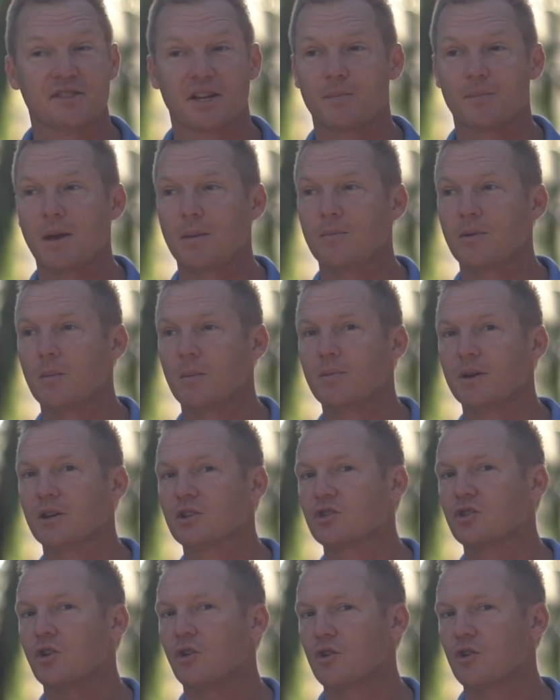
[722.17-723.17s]
like maybe a big
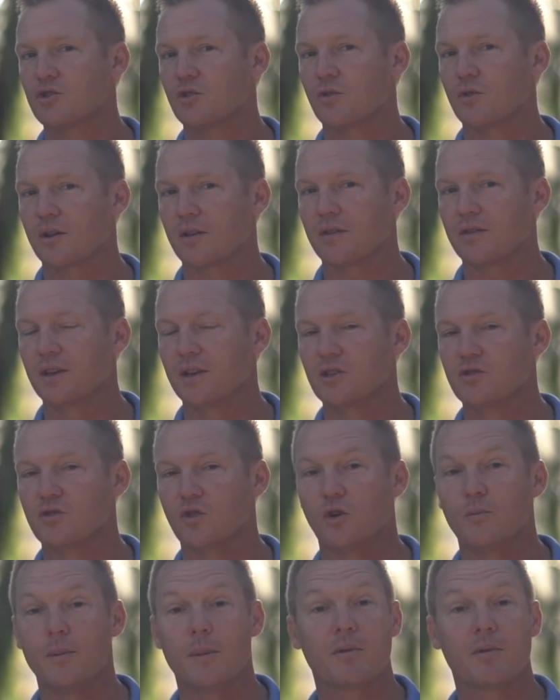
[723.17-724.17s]
church or a
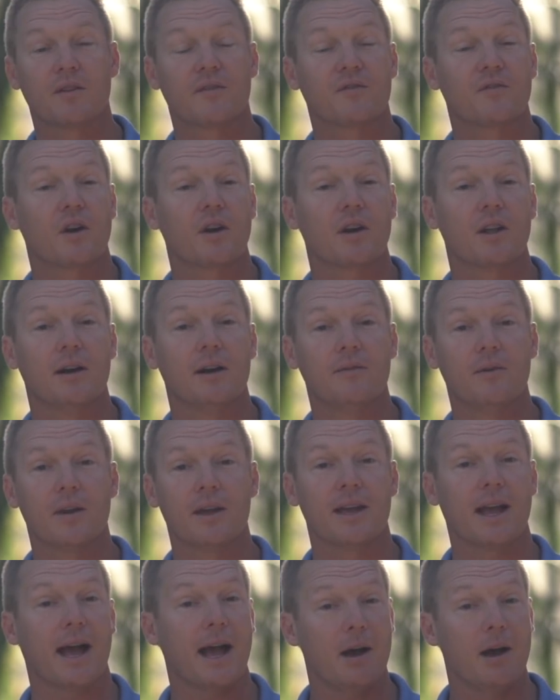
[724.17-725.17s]
cathedral, or maybe the front of
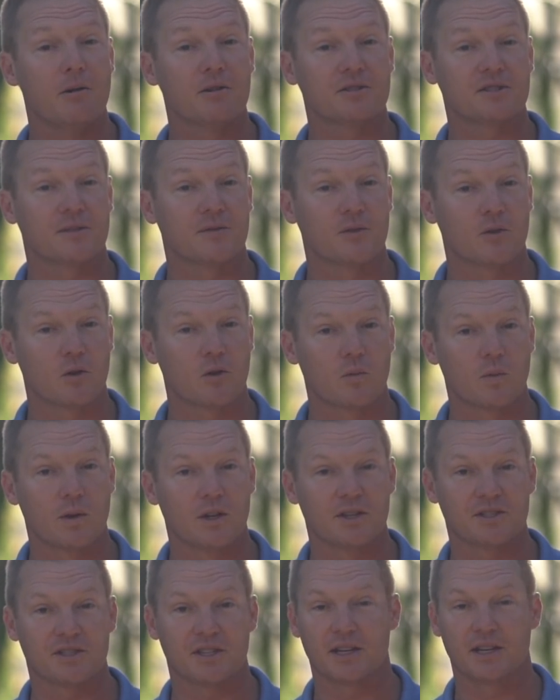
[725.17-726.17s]
a house if you're a
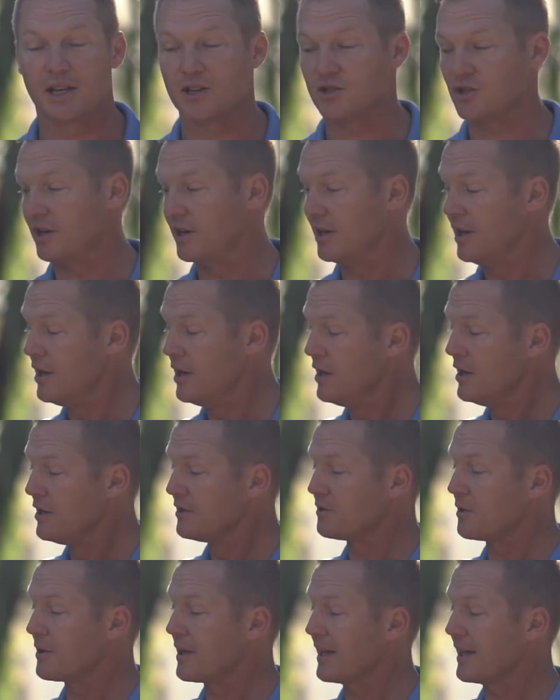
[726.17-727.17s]
real estate agent.
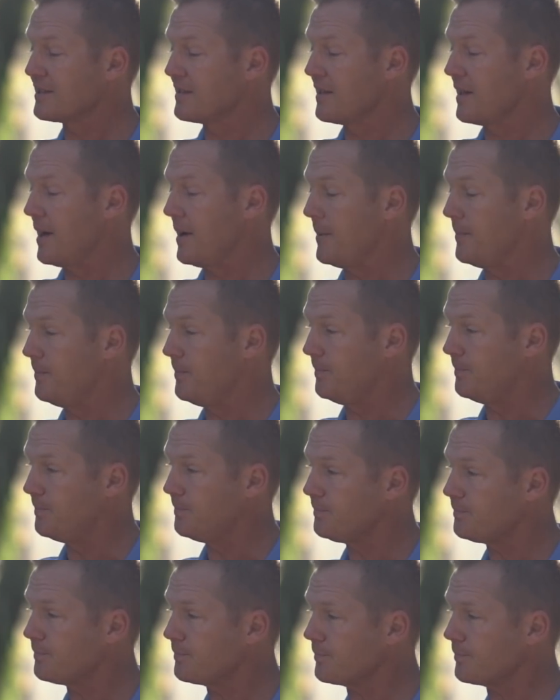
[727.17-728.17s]
So to get to that,
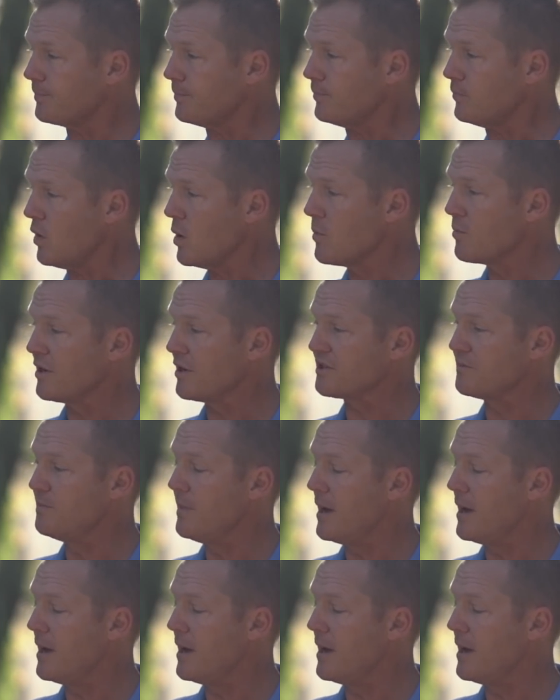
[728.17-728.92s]
press